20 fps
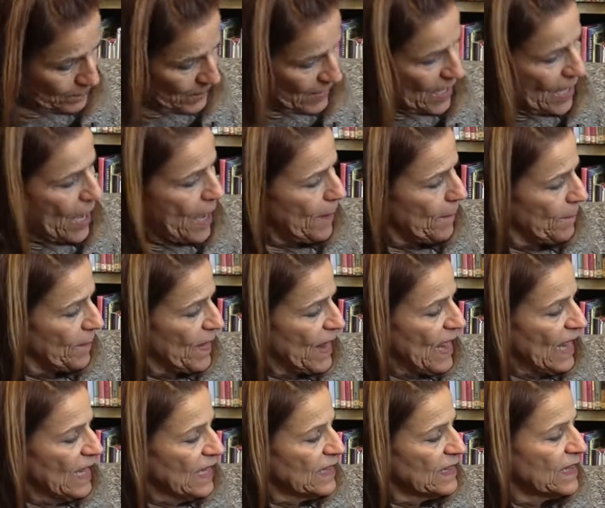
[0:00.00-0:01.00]
Yeah. yeah.
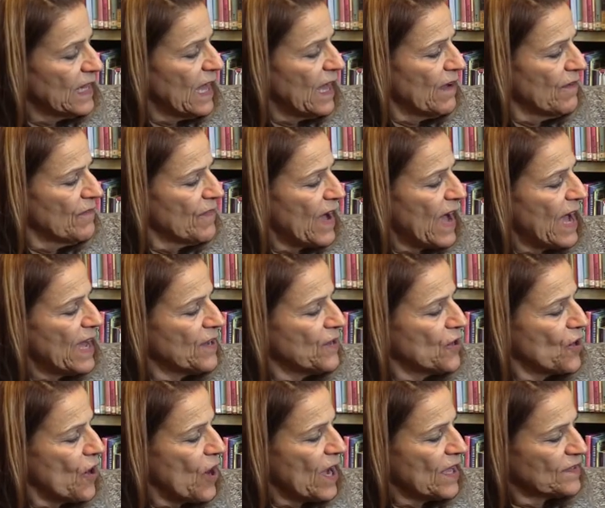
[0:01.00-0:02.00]
Love
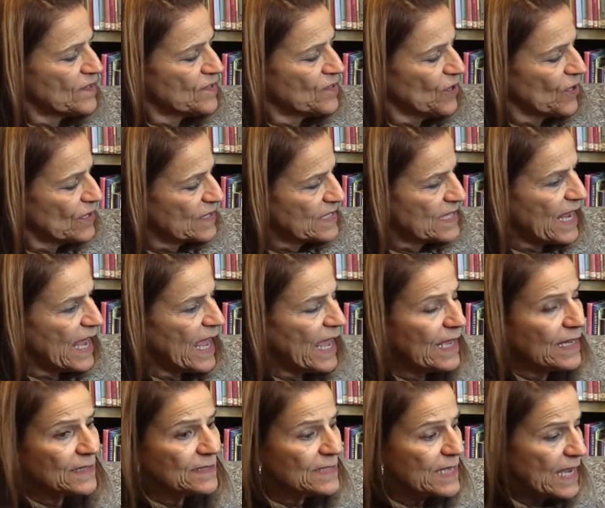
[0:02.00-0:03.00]
unknots your
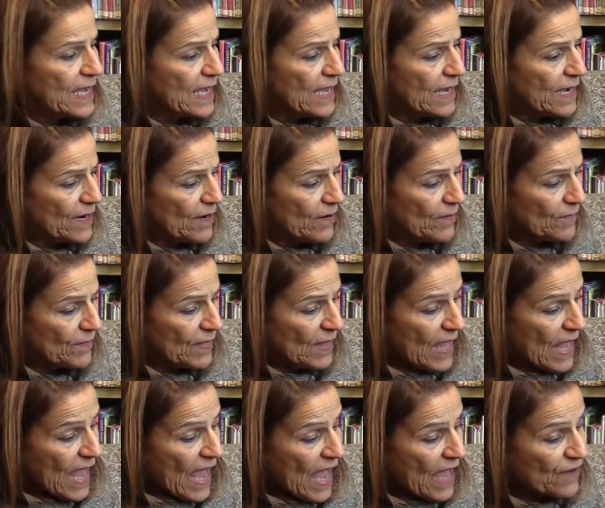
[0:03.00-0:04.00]
tangled hair
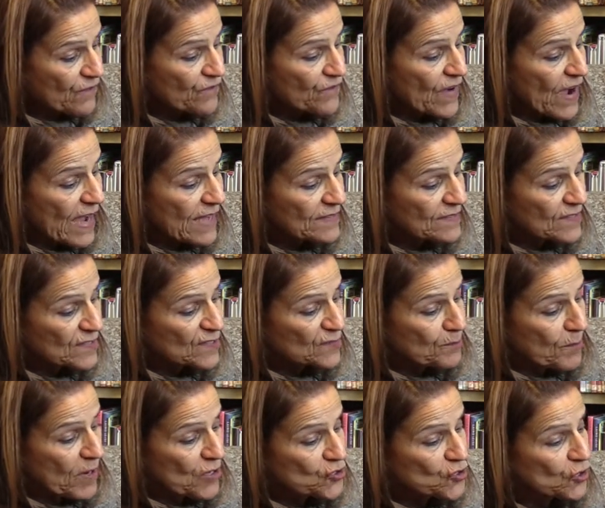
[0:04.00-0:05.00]
and finds a
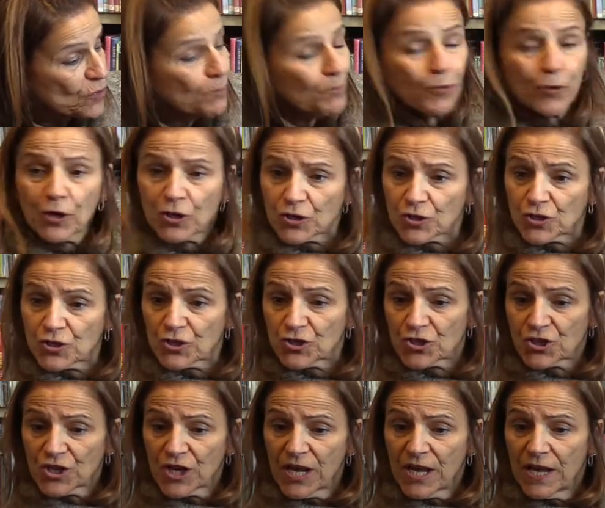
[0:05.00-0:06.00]
special book to
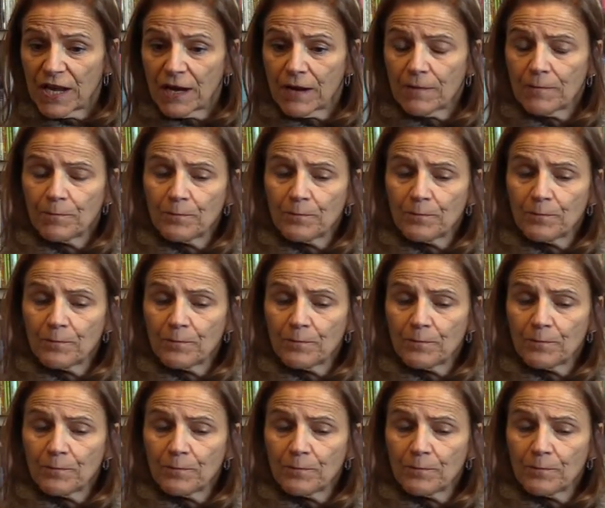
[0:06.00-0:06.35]
share.